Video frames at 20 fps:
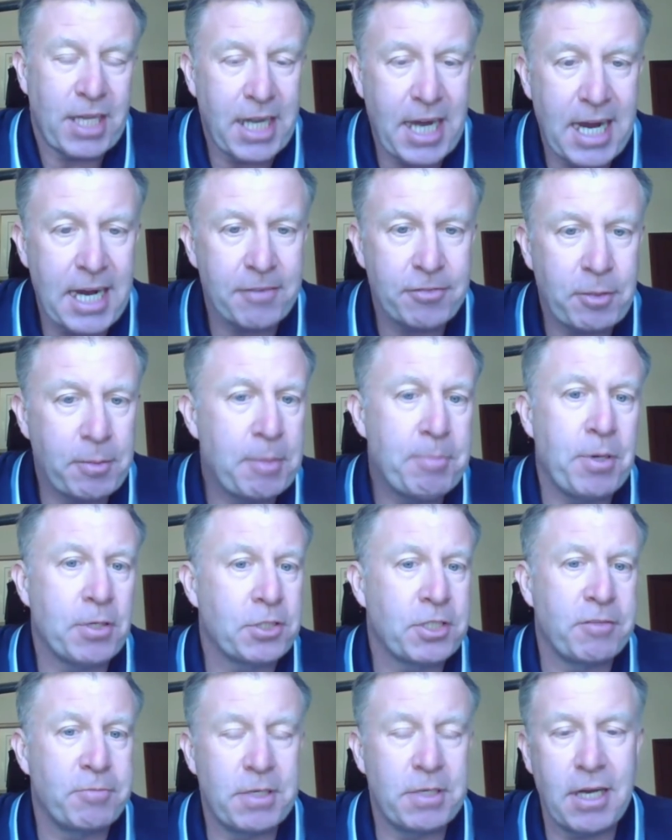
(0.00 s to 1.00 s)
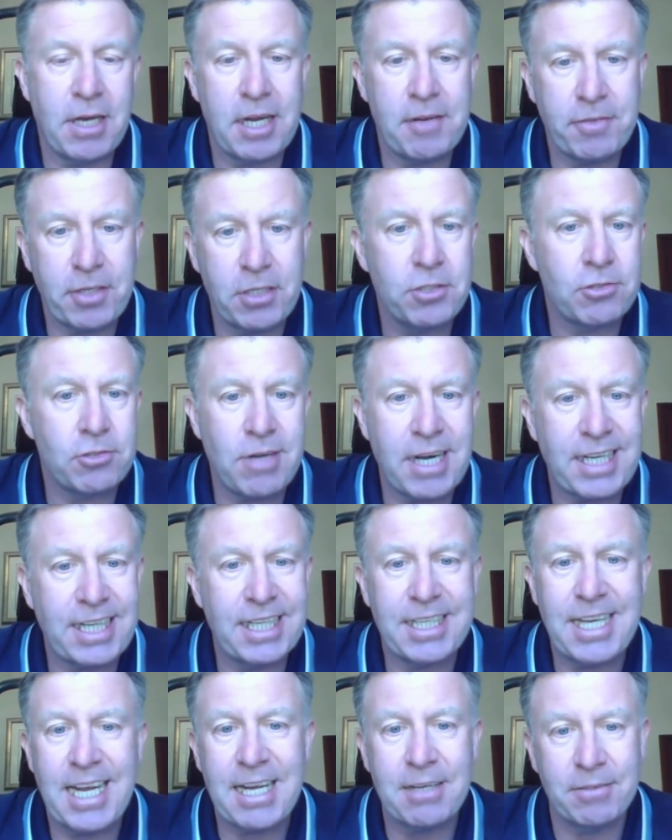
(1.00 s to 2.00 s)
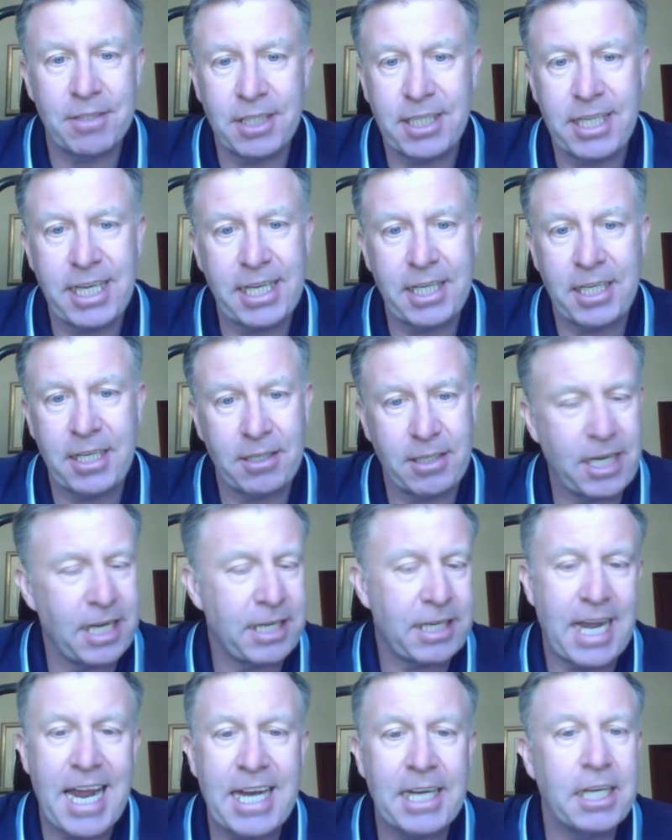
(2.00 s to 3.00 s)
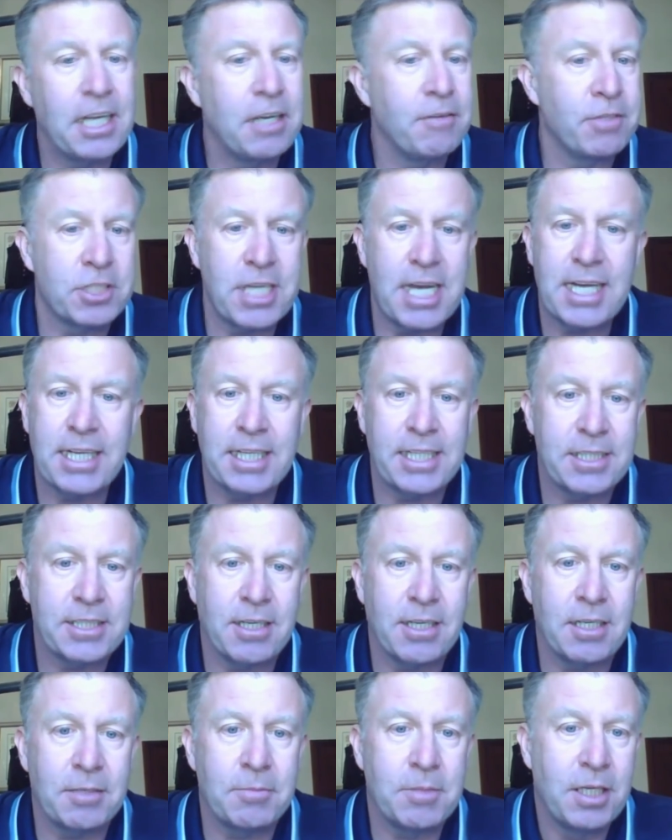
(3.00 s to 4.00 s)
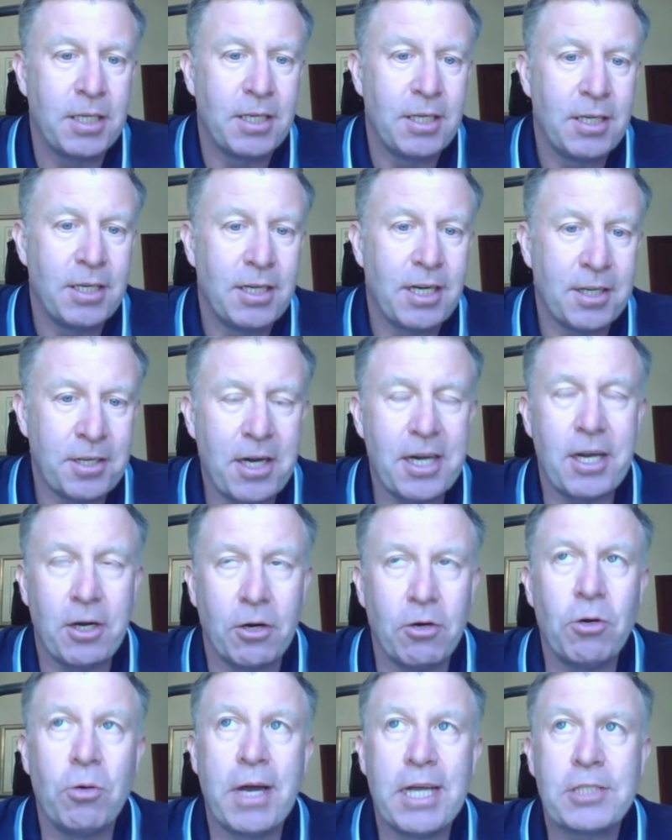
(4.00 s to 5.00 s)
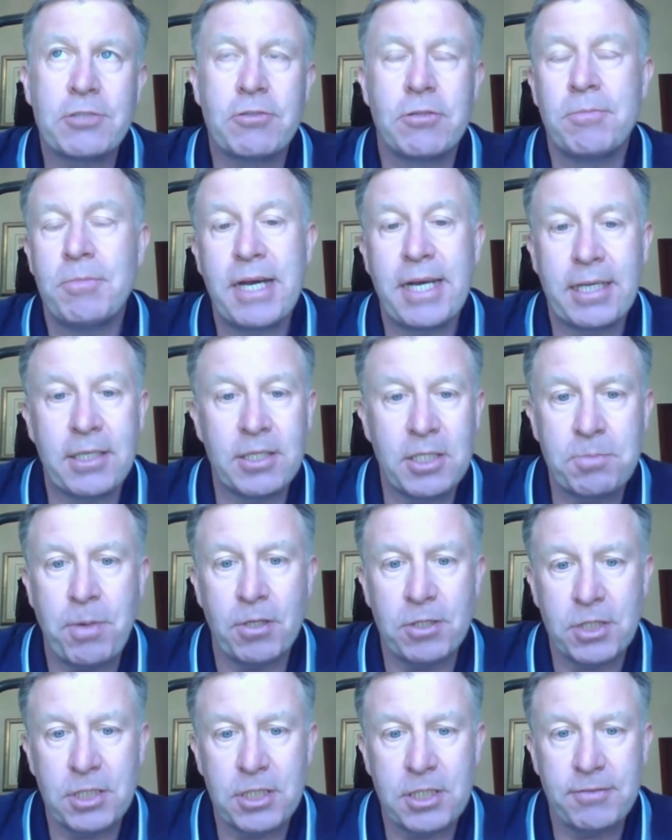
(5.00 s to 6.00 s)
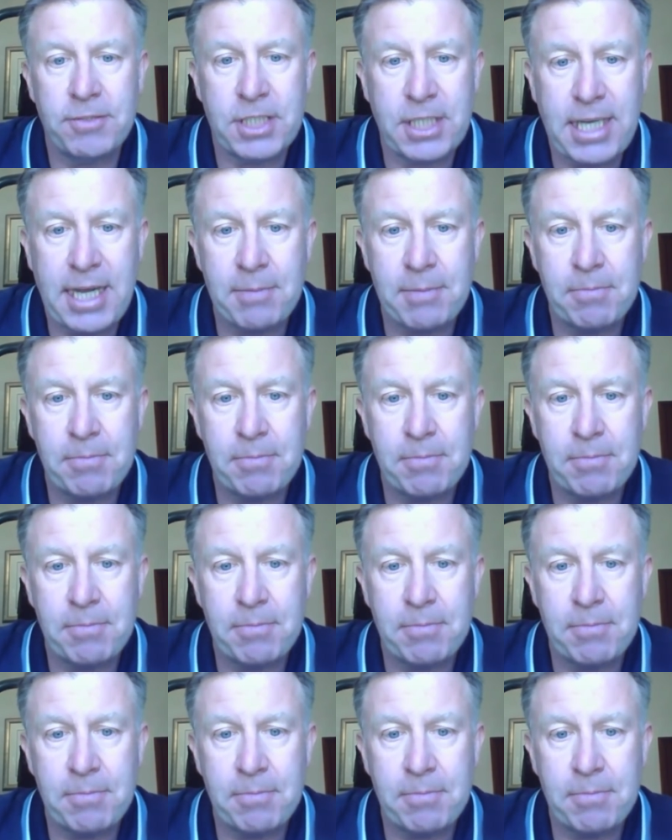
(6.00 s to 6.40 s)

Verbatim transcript: you have to be positive. Life can drag you down and kick any of us at any time. And I always remain as positive as I